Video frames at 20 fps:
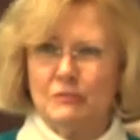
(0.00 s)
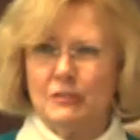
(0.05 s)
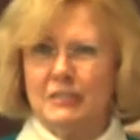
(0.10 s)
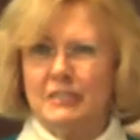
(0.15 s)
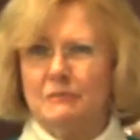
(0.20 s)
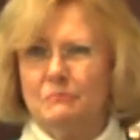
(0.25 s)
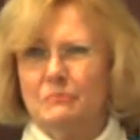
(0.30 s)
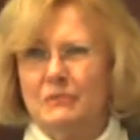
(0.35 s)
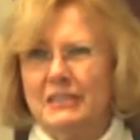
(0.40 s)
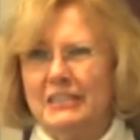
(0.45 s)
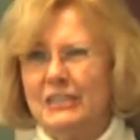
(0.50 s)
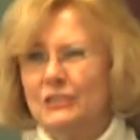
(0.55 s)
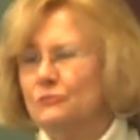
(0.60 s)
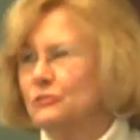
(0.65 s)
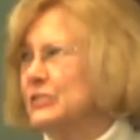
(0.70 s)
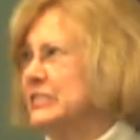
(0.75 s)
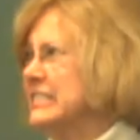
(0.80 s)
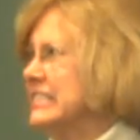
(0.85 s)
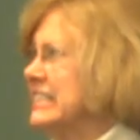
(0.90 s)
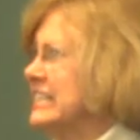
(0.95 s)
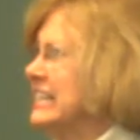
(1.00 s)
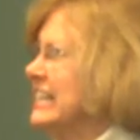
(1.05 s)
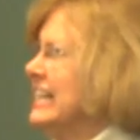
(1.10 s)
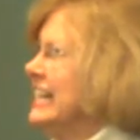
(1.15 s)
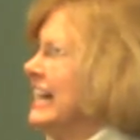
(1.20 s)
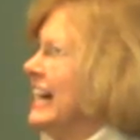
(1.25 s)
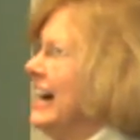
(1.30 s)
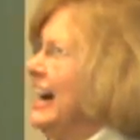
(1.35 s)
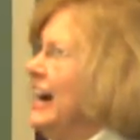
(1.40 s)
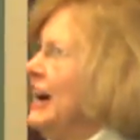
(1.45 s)
really been interesting.
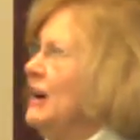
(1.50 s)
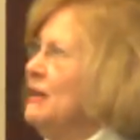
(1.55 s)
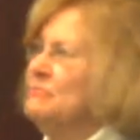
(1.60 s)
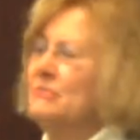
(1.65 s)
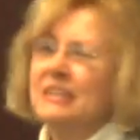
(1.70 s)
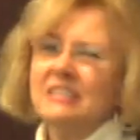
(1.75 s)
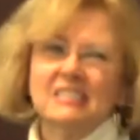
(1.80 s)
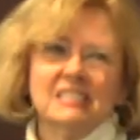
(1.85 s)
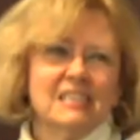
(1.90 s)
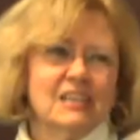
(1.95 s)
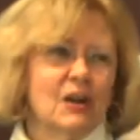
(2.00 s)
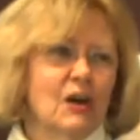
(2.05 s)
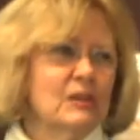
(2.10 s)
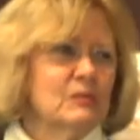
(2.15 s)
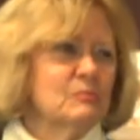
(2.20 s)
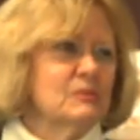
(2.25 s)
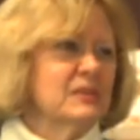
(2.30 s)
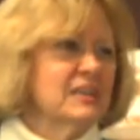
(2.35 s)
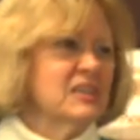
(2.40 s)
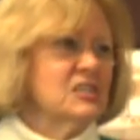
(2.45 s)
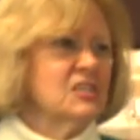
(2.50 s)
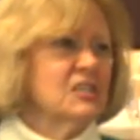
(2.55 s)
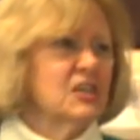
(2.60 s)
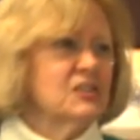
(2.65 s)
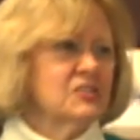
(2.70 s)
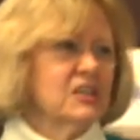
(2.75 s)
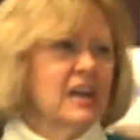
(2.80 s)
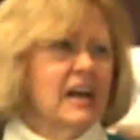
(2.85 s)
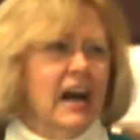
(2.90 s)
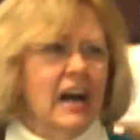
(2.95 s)
Um, and she called it one day. She
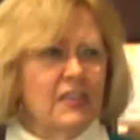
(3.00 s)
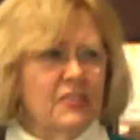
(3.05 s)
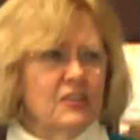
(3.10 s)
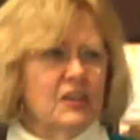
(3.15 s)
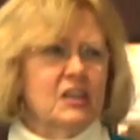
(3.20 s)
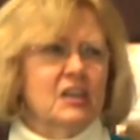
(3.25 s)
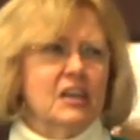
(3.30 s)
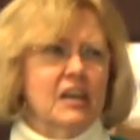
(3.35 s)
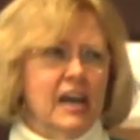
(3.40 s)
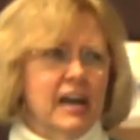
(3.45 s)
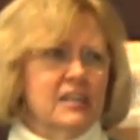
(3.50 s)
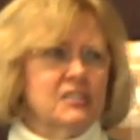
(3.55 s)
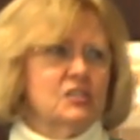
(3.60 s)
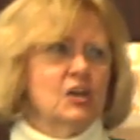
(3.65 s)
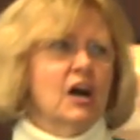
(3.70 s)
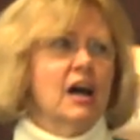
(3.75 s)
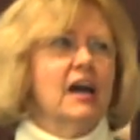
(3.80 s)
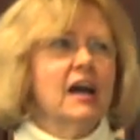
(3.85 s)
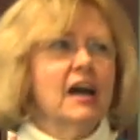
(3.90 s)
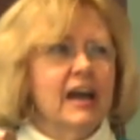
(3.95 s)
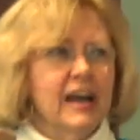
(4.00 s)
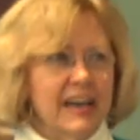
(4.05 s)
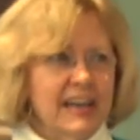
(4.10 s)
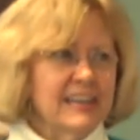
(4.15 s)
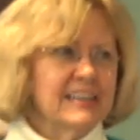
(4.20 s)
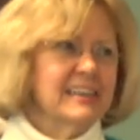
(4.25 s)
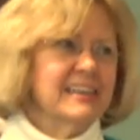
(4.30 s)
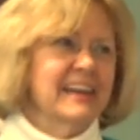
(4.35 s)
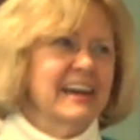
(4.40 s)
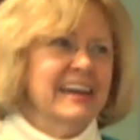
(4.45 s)
goes, I think he has
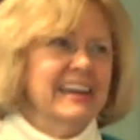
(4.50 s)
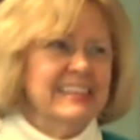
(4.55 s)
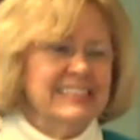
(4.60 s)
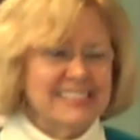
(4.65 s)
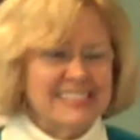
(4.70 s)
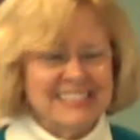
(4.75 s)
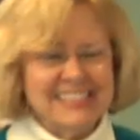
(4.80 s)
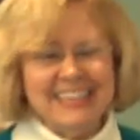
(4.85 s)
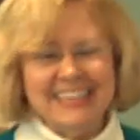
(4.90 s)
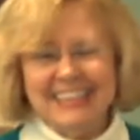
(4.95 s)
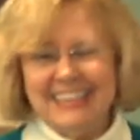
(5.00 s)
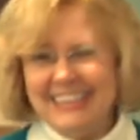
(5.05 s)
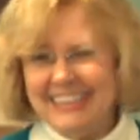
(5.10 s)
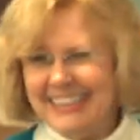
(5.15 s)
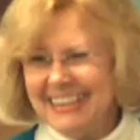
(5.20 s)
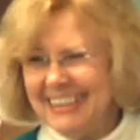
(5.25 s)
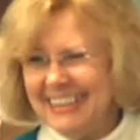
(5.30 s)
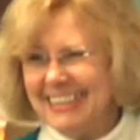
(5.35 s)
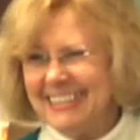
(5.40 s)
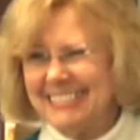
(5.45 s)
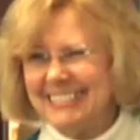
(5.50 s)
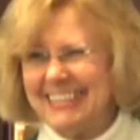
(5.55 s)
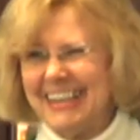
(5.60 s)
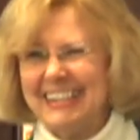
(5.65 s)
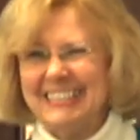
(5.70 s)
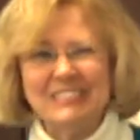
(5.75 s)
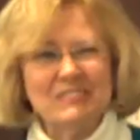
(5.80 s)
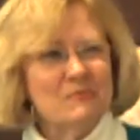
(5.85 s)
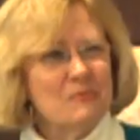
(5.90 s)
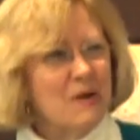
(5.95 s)
ADHD. And she,
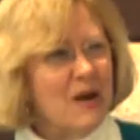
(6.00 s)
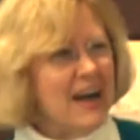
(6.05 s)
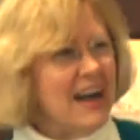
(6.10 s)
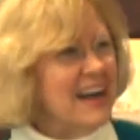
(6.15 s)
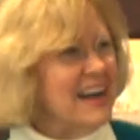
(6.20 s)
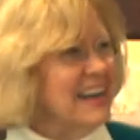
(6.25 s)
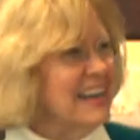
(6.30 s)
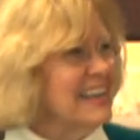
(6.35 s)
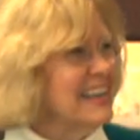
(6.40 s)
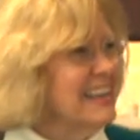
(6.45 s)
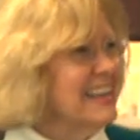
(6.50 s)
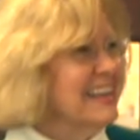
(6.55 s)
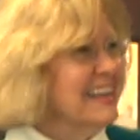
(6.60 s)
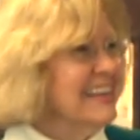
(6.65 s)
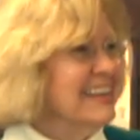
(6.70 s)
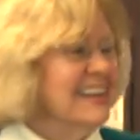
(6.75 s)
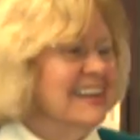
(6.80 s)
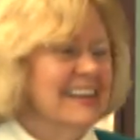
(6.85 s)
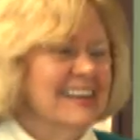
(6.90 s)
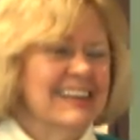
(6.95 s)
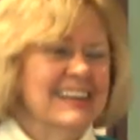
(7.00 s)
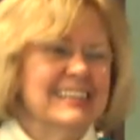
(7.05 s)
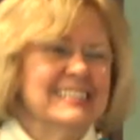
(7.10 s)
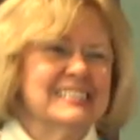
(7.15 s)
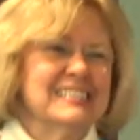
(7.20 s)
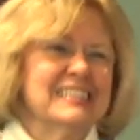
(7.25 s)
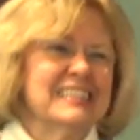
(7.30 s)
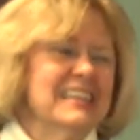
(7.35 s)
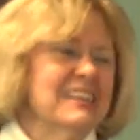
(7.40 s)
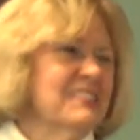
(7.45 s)
I said, why? I
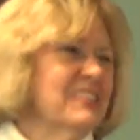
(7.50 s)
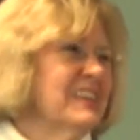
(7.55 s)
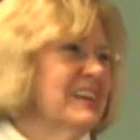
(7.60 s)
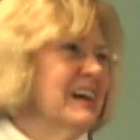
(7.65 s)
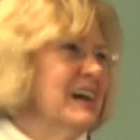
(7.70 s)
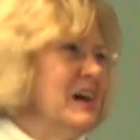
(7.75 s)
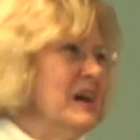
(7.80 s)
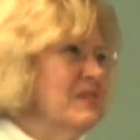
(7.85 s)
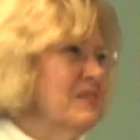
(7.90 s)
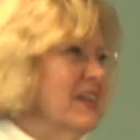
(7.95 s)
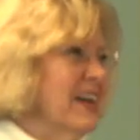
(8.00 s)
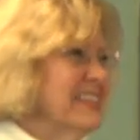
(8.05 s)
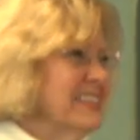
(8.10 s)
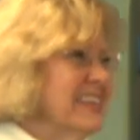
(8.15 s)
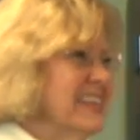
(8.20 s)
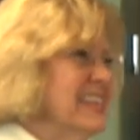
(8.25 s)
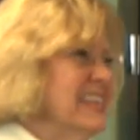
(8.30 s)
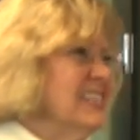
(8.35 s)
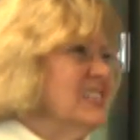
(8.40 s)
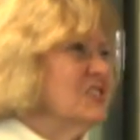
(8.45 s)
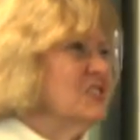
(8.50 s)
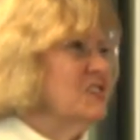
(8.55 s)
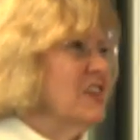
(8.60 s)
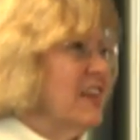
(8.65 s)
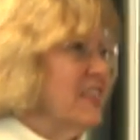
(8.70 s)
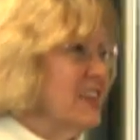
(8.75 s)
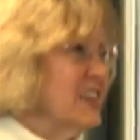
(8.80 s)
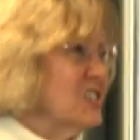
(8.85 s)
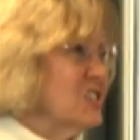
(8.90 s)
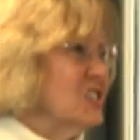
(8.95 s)
said, give it up. I think he's, I
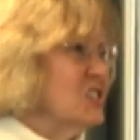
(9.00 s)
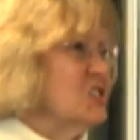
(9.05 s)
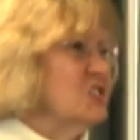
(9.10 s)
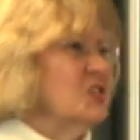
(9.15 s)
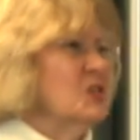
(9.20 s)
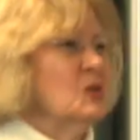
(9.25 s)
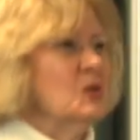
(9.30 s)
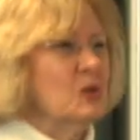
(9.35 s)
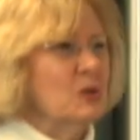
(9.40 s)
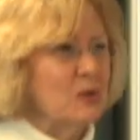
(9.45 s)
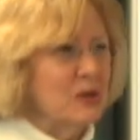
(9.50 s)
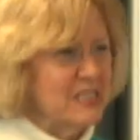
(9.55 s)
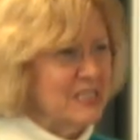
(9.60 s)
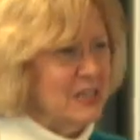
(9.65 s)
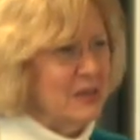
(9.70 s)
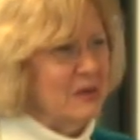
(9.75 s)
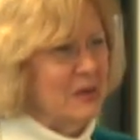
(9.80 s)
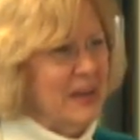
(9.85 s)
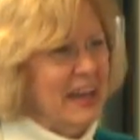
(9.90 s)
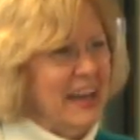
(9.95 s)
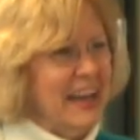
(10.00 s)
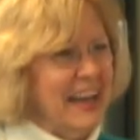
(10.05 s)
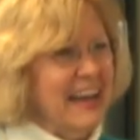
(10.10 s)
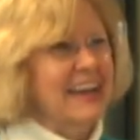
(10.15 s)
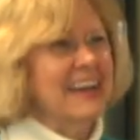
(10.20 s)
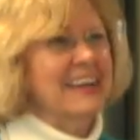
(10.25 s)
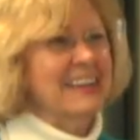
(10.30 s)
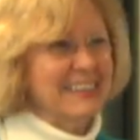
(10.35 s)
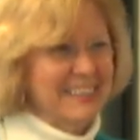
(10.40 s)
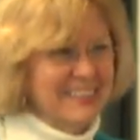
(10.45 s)
think she's two. It's okay,